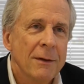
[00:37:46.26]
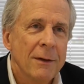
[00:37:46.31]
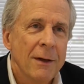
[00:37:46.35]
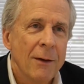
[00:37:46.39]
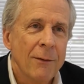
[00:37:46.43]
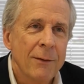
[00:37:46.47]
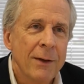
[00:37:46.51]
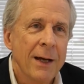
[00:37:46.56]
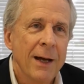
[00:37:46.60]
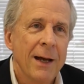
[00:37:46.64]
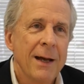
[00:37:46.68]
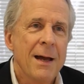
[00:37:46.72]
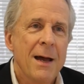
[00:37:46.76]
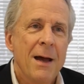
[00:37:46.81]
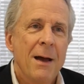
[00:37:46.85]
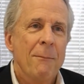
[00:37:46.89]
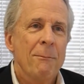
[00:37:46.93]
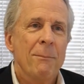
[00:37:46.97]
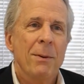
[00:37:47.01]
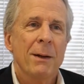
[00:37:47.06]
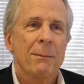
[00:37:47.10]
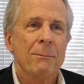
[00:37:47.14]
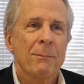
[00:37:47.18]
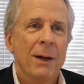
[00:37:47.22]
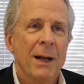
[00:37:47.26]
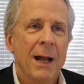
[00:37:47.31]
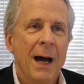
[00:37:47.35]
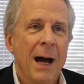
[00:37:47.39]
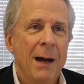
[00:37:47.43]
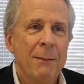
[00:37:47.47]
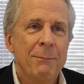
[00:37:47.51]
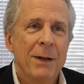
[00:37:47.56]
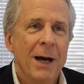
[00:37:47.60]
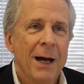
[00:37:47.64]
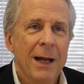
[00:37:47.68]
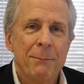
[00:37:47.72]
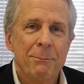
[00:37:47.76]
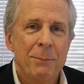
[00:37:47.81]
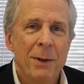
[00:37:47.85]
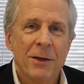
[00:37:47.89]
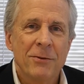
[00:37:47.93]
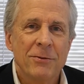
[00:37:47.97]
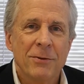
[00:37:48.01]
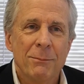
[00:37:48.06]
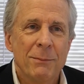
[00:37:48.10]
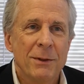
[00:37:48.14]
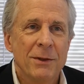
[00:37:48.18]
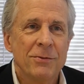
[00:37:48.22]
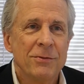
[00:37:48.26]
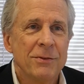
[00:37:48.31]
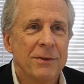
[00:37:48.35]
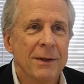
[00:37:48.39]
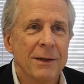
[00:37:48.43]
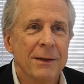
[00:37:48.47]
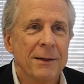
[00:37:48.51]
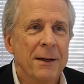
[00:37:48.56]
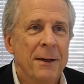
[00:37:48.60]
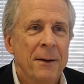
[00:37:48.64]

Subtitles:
okay? But I'm not pessimistic.